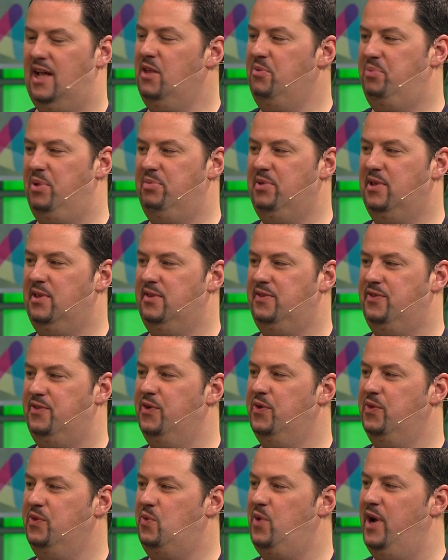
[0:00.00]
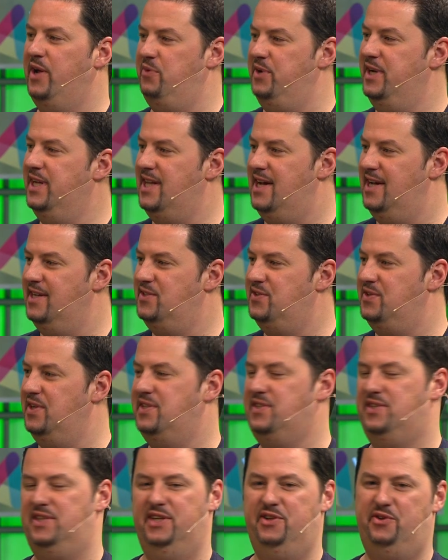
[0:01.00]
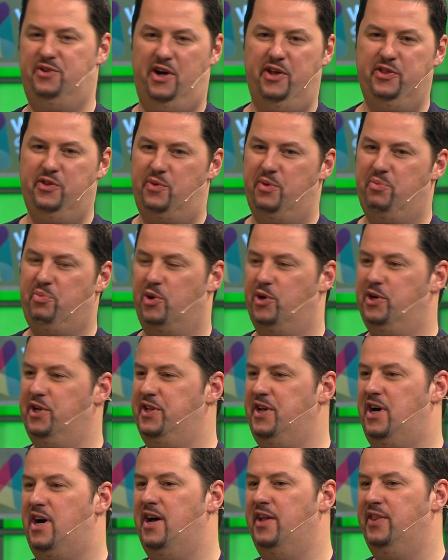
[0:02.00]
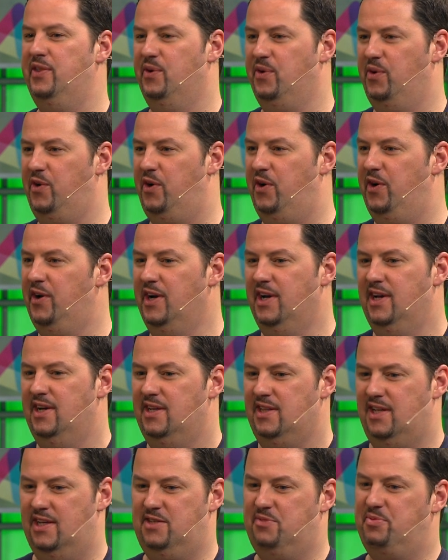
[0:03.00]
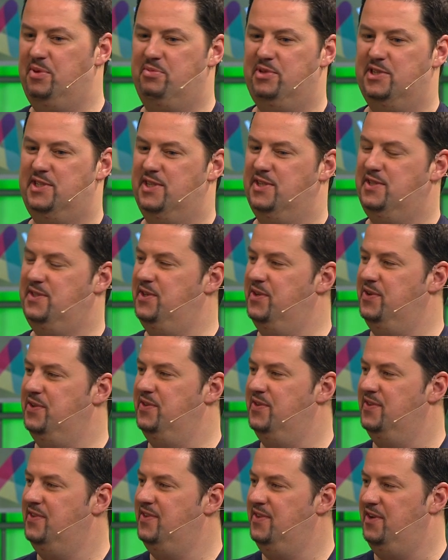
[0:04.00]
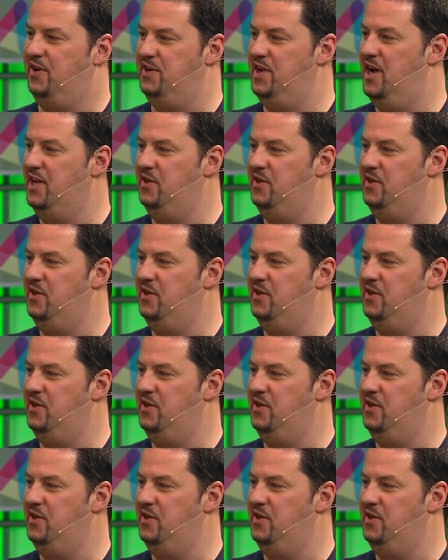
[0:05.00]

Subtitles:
of people don't quite realize, that's either underreported on or lots of people just are not